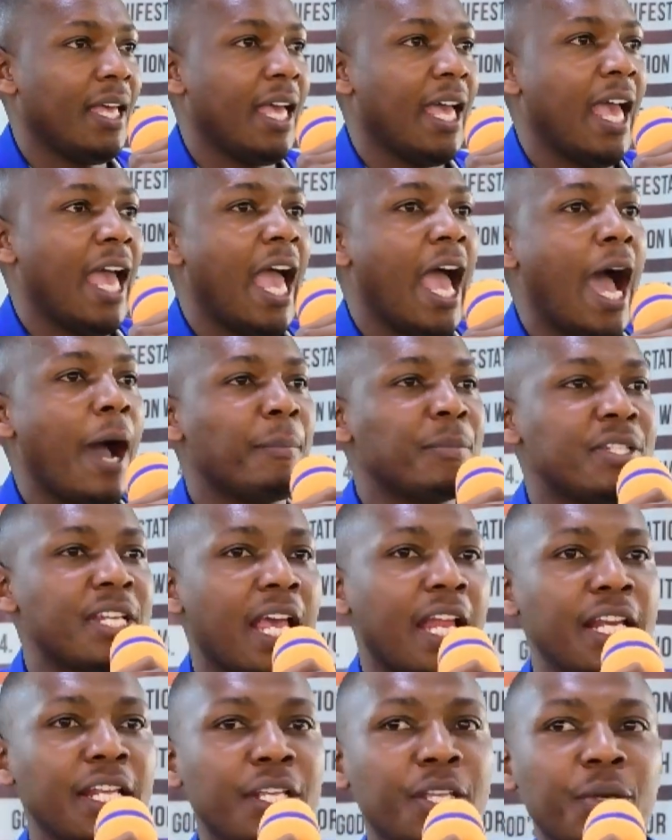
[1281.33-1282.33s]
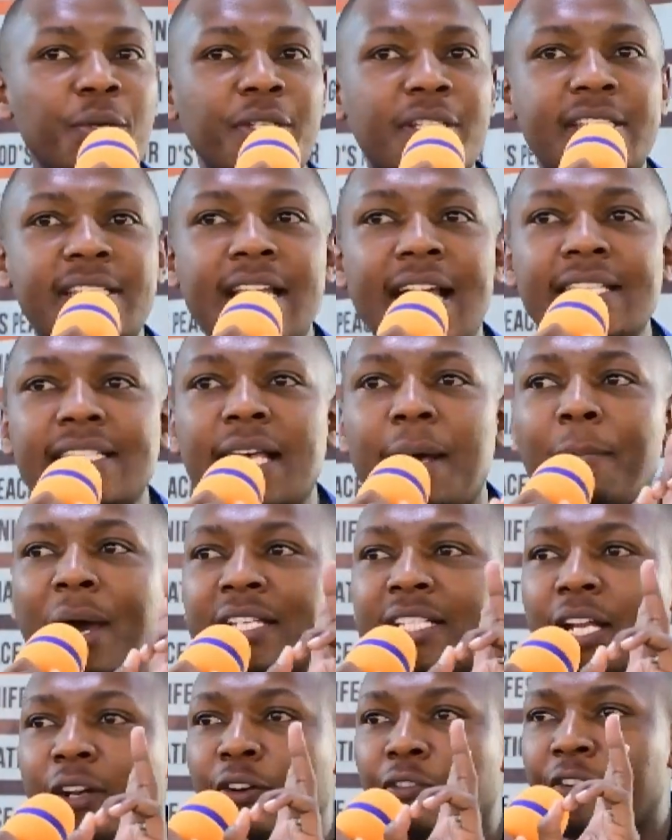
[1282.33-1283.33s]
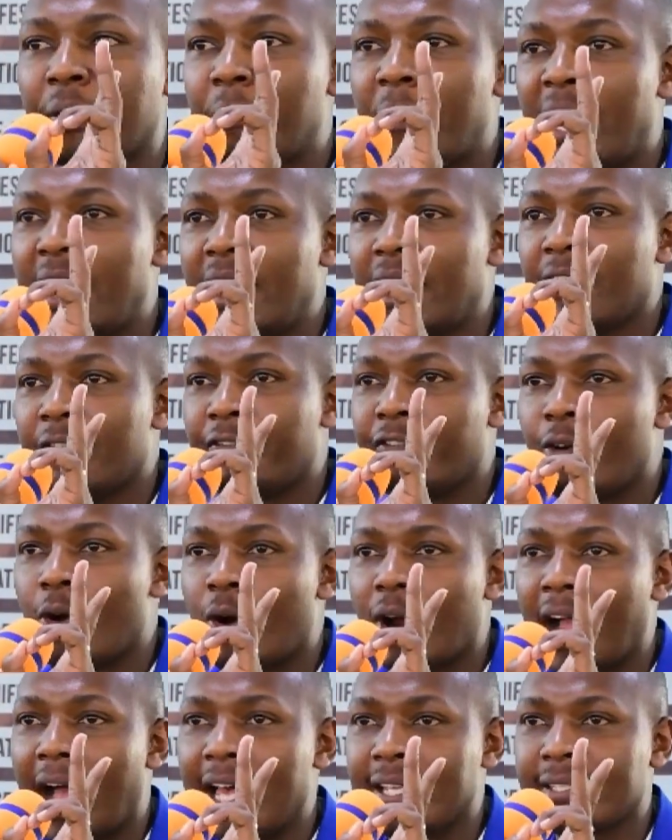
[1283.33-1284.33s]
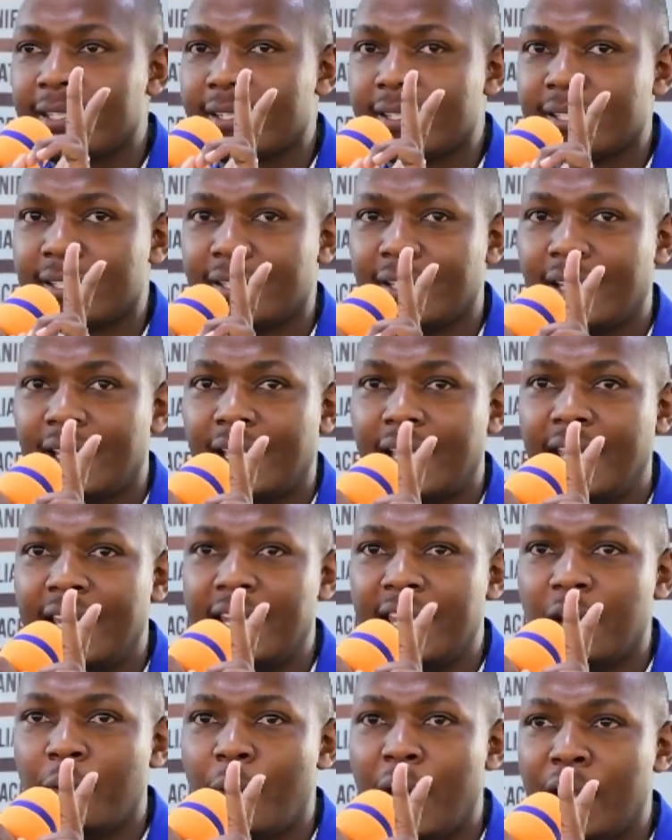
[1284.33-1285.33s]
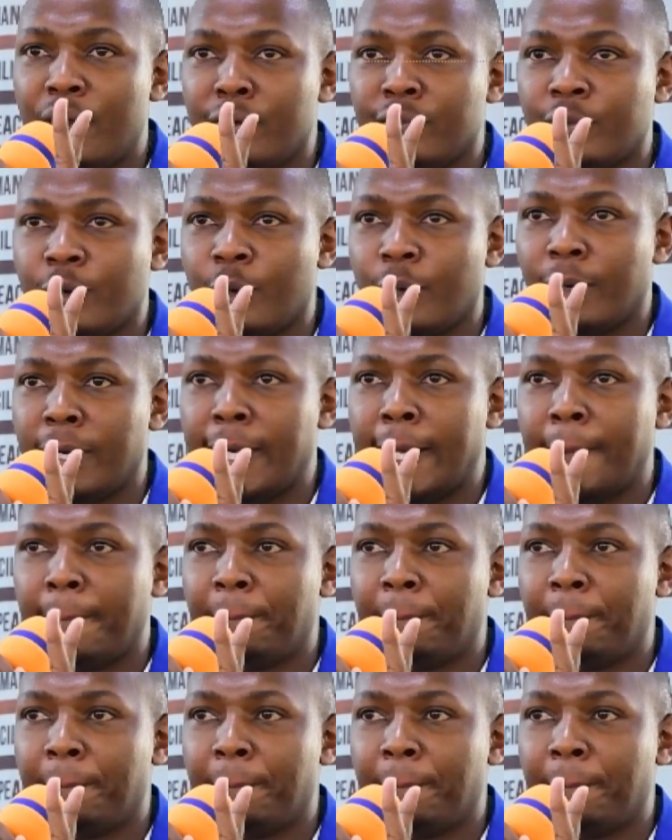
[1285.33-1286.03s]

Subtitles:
I'm telling you, it's just a matter of remaining focused in the word of God.